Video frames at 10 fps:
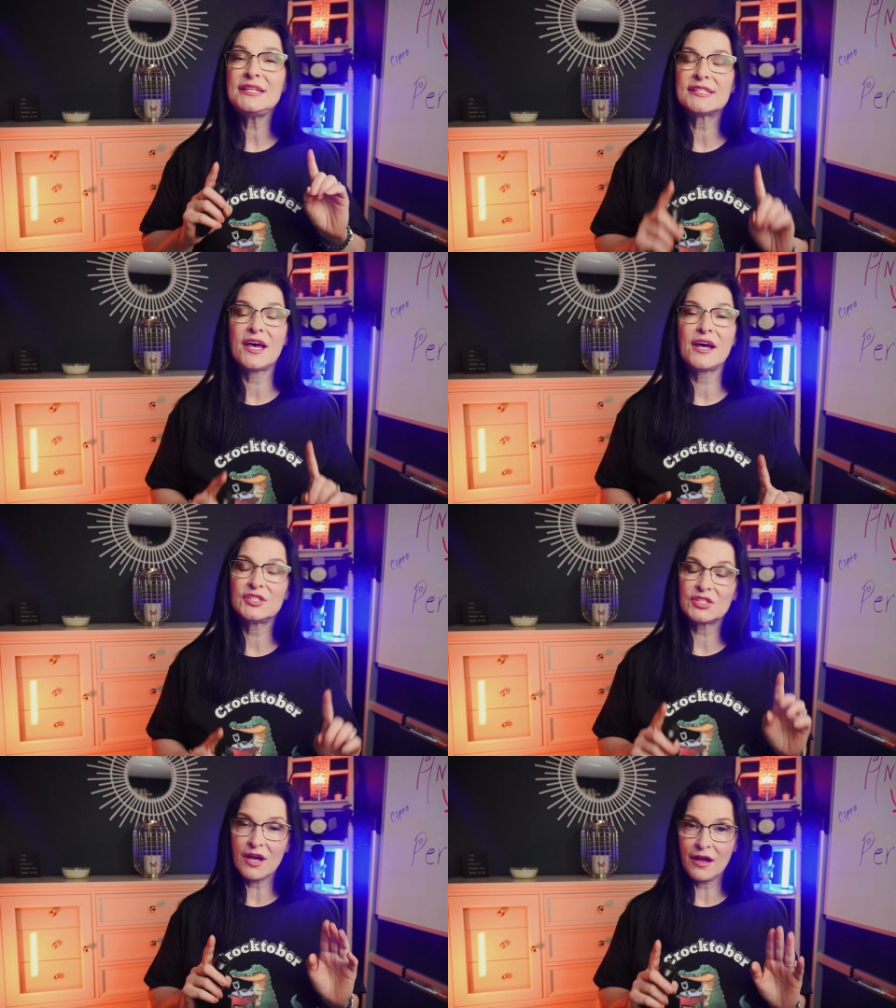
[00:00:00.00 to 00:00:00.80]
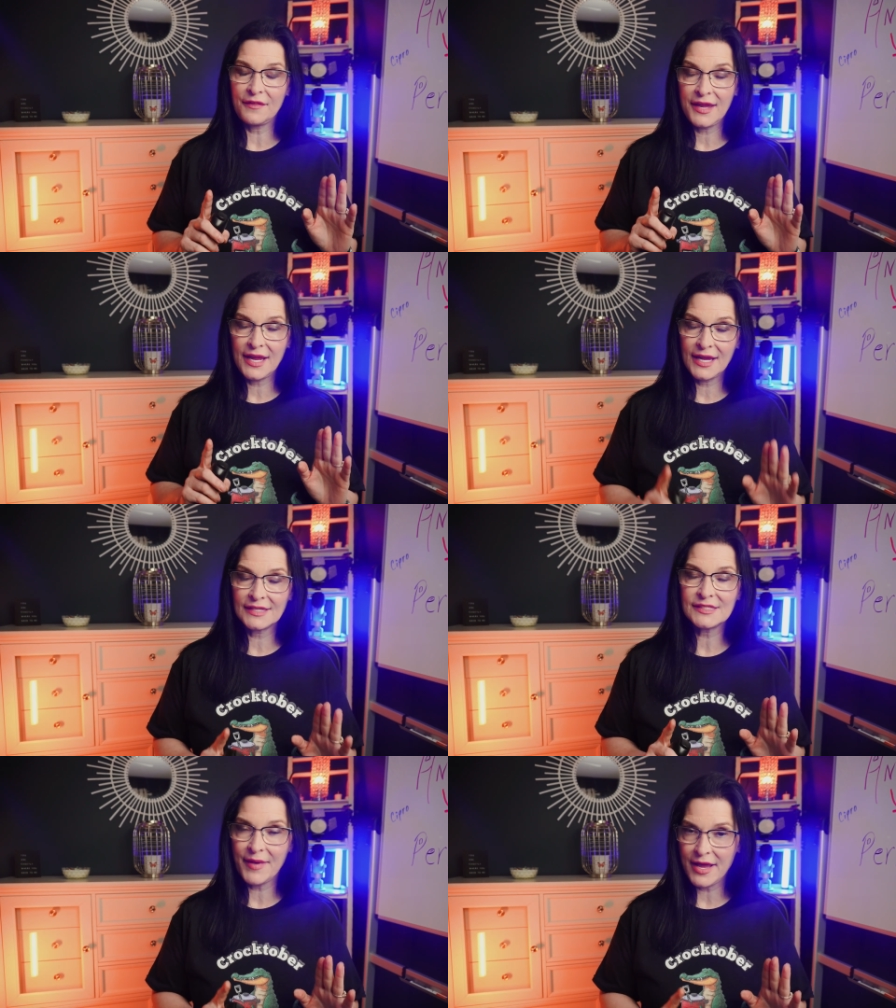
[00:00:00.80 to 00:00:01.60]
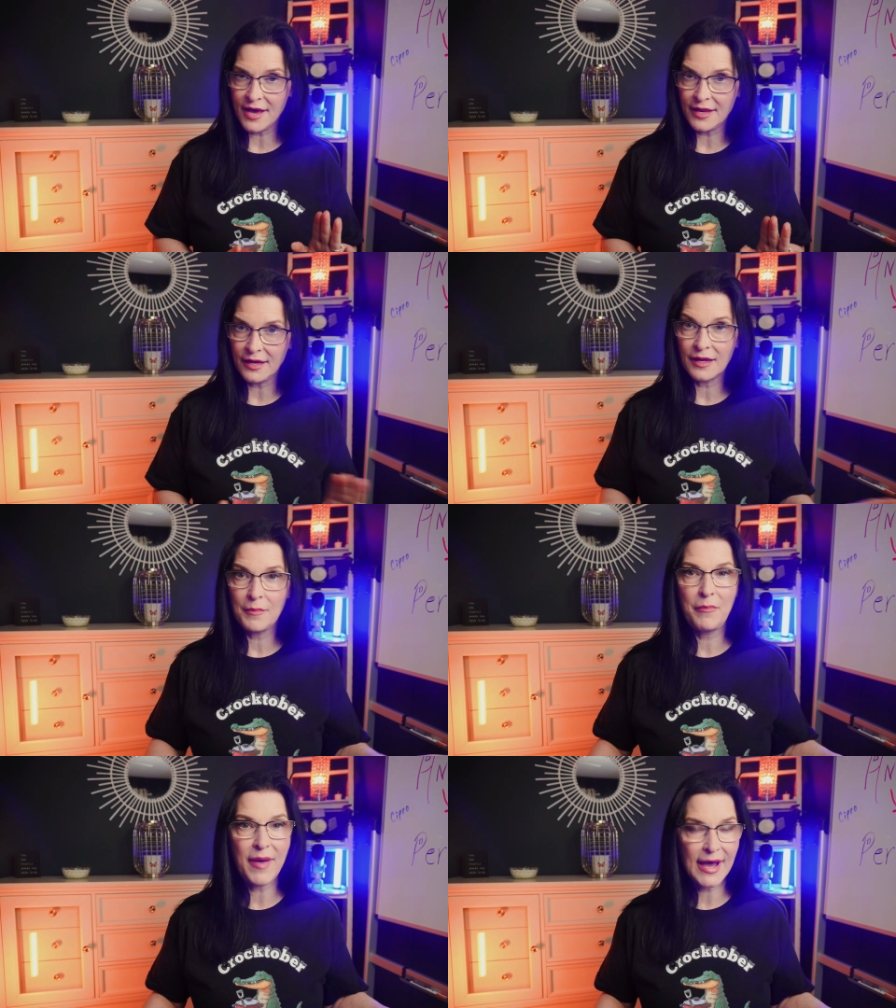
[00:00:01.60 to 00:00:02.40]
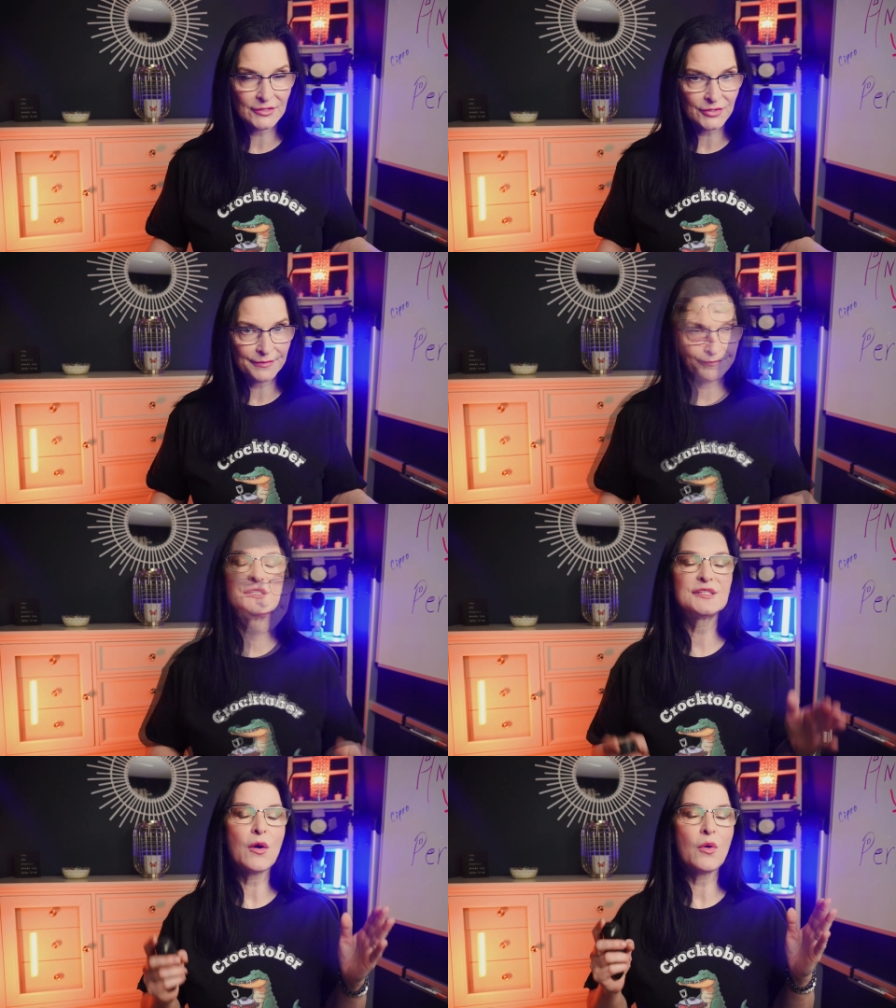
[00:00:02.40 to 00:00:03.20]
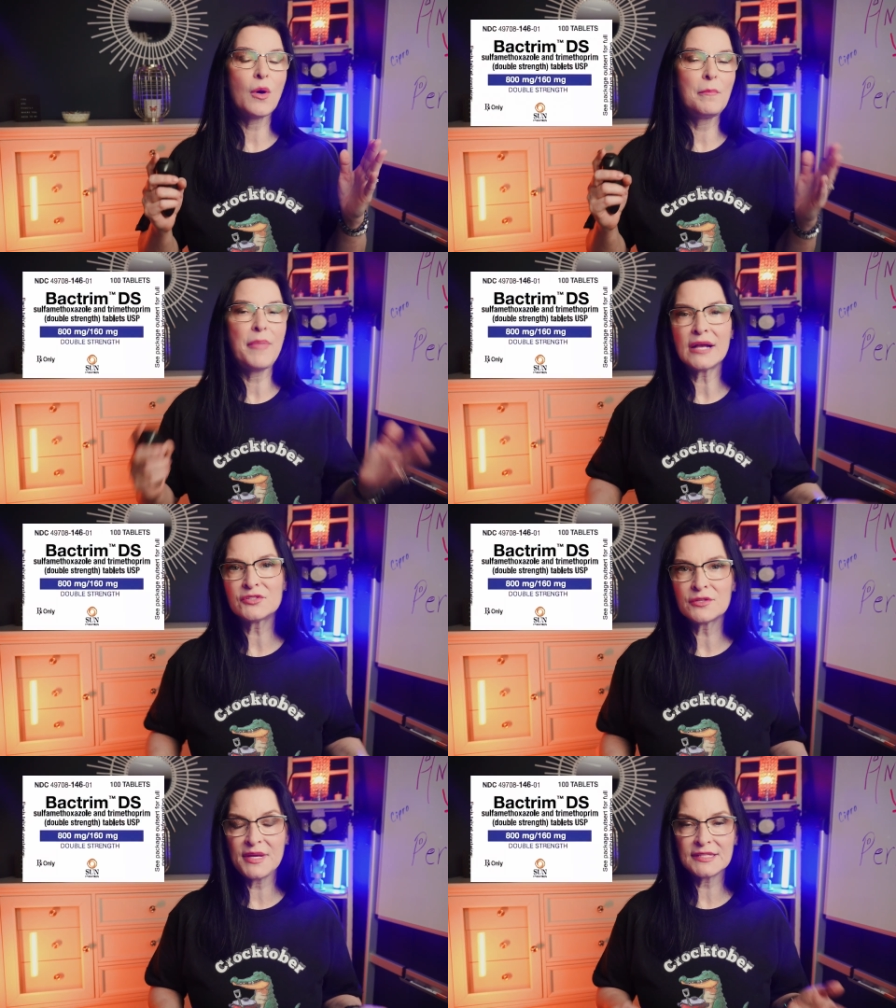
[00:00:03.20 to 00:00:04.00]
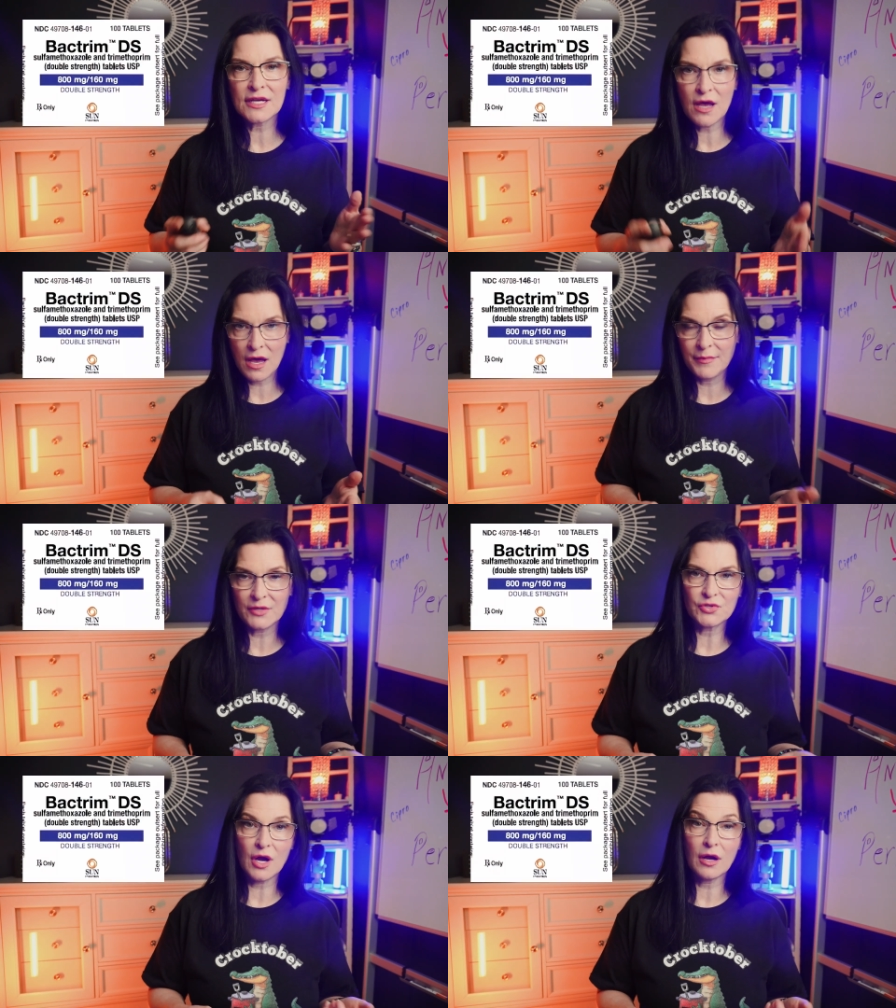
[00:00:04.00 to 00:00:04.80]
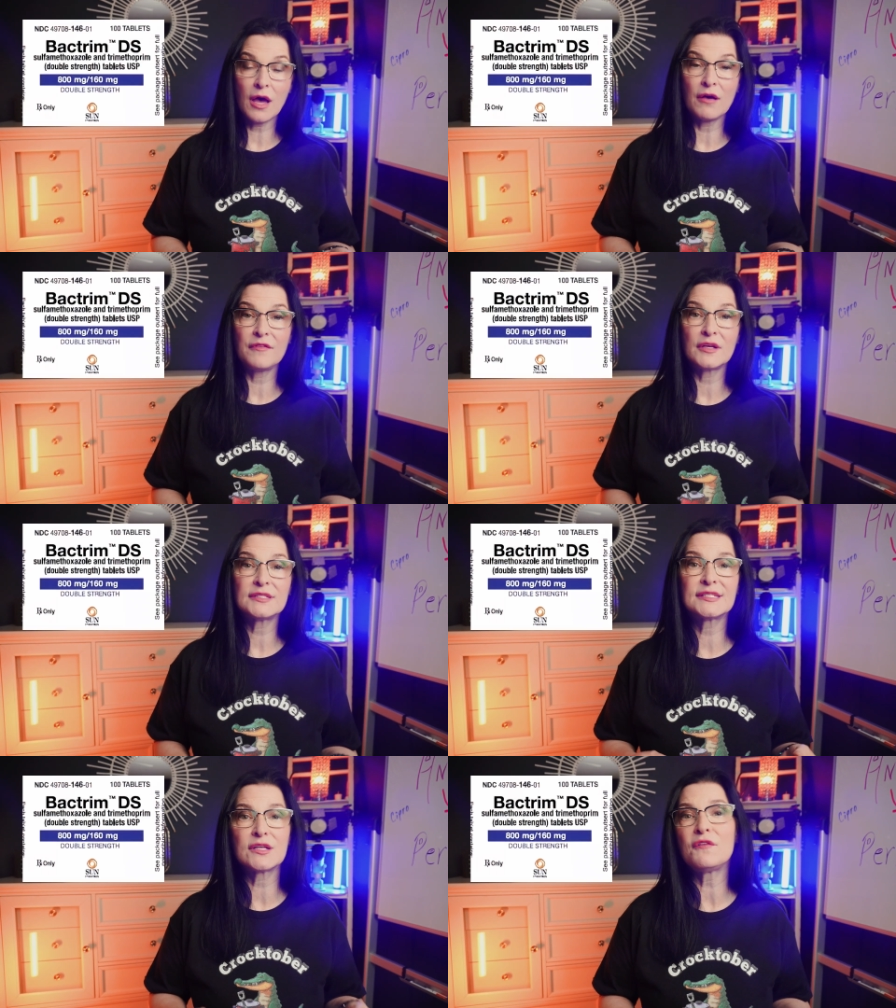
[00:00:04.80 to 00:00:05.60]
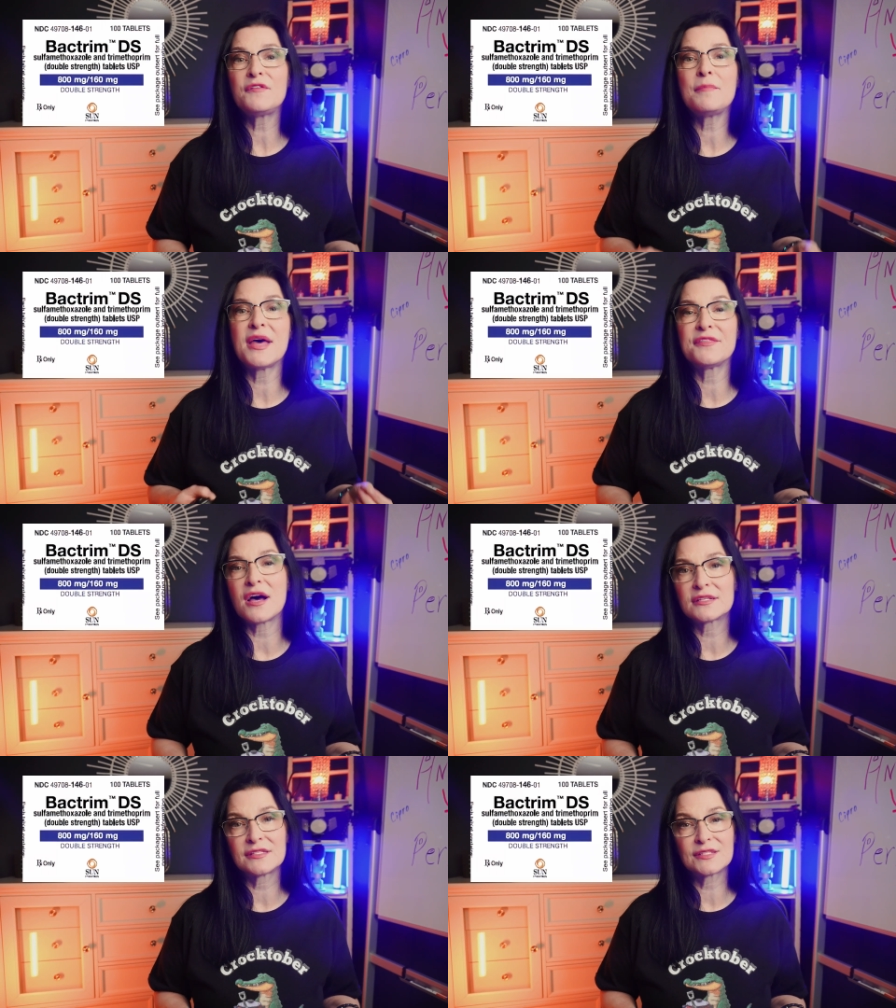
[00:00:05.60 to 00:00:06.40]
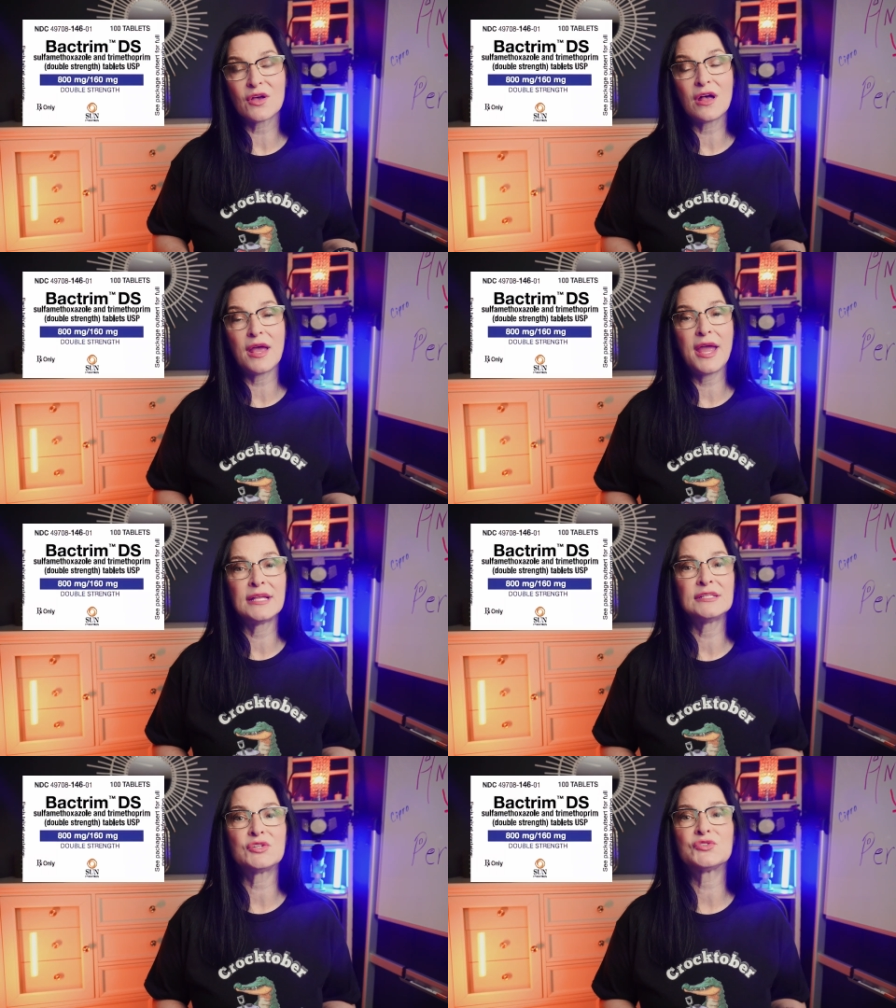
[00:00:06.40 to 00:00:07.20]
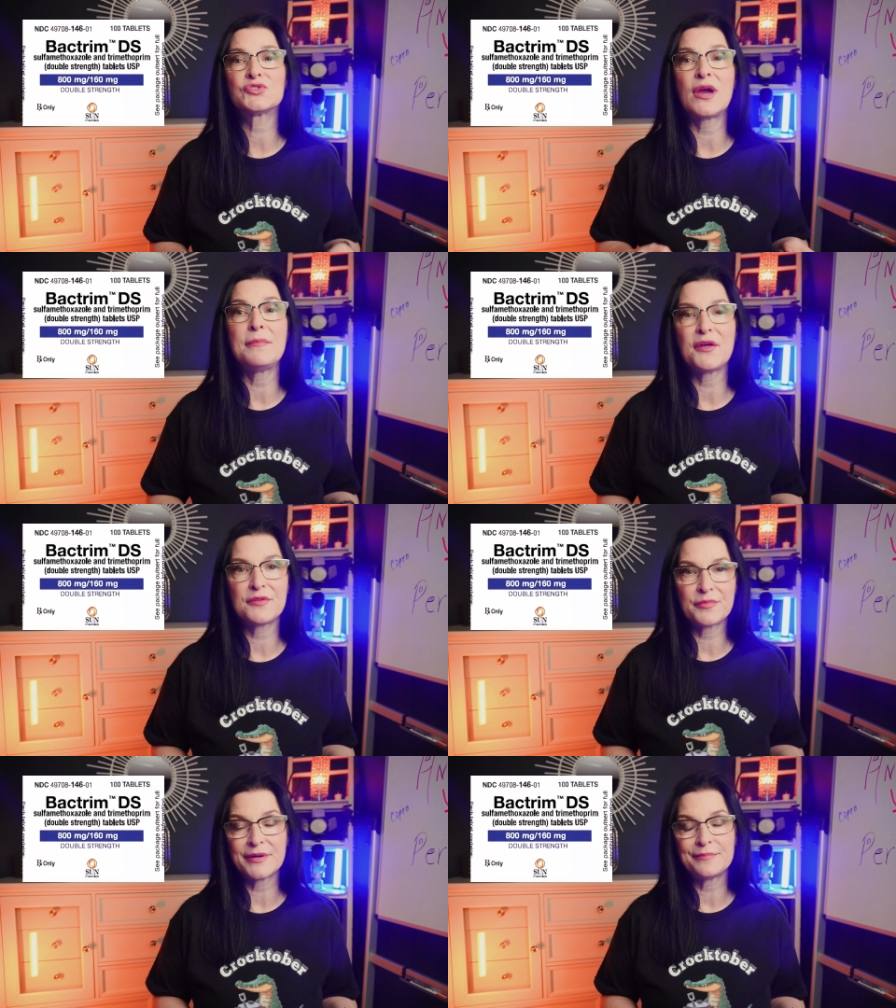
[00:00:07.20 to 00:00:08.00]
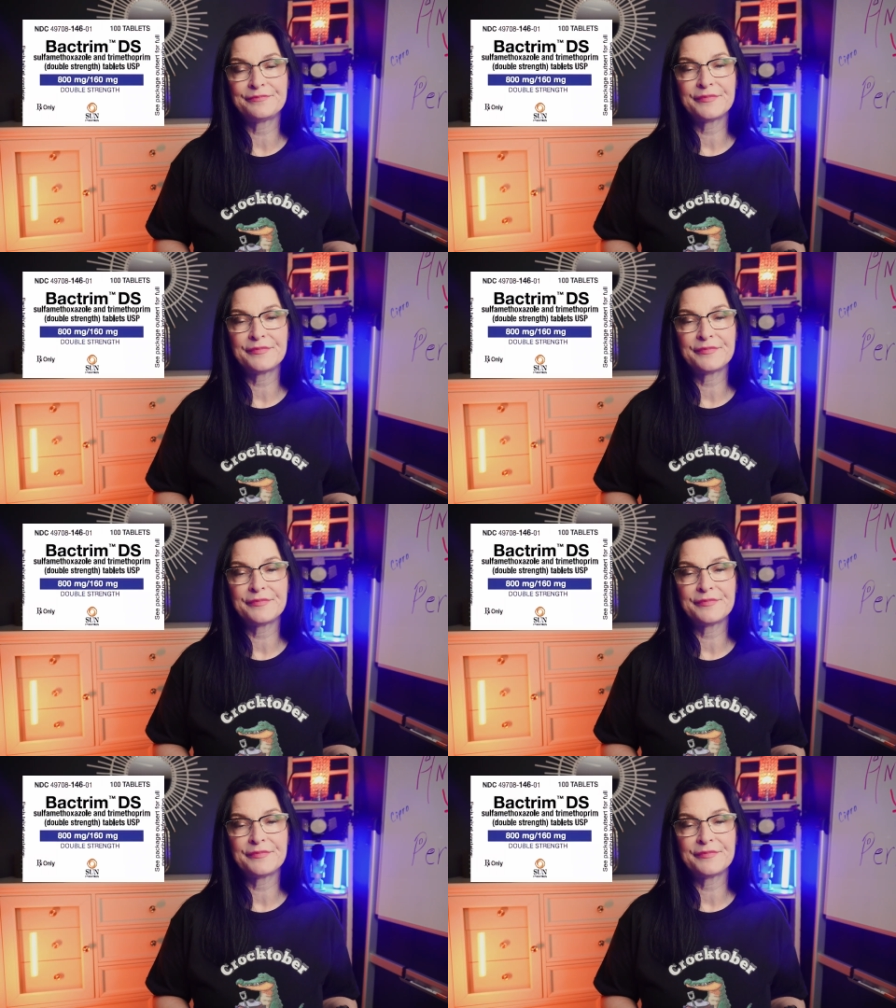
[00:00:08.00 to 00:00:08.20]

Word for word: touch on the antibiotic Bactrim. So Bactrim is a combo drug of sulfamethoxazole and trimethoprim.